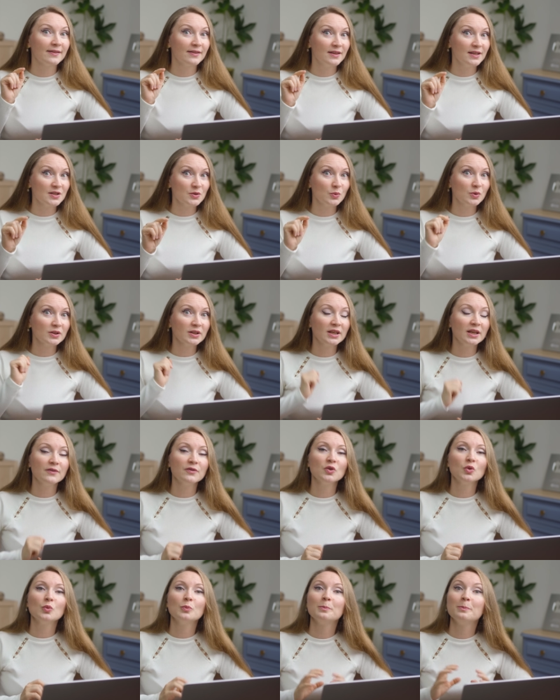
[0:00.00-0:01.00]
This will give
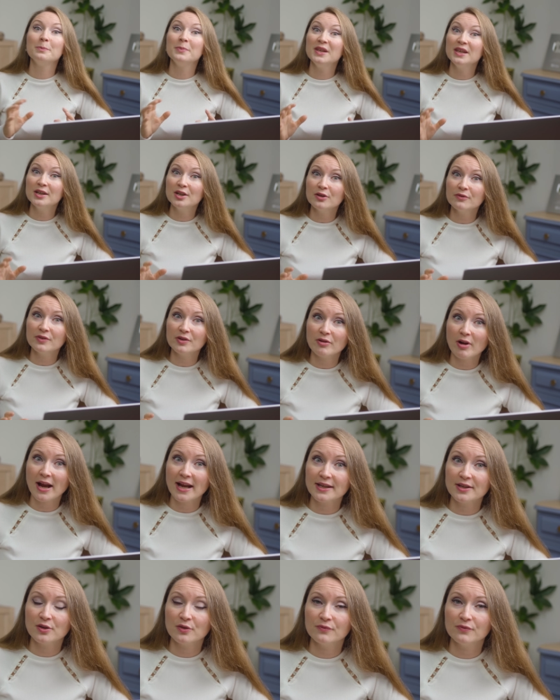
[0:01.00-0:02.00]
you bigger
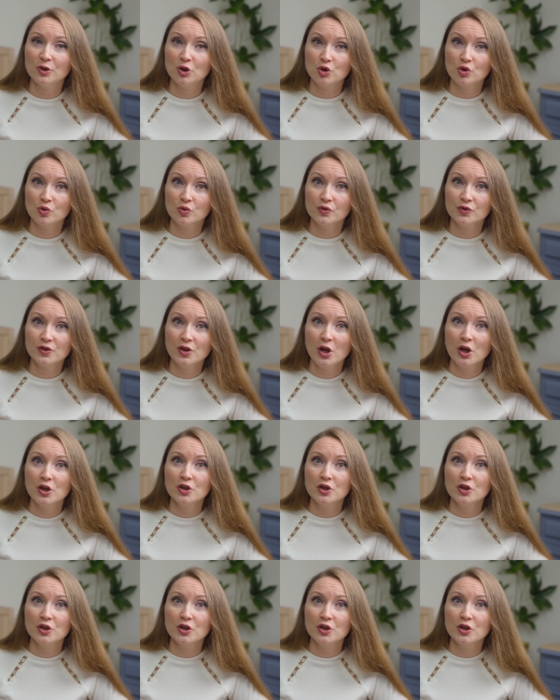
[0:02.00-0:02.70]
variety of visuals,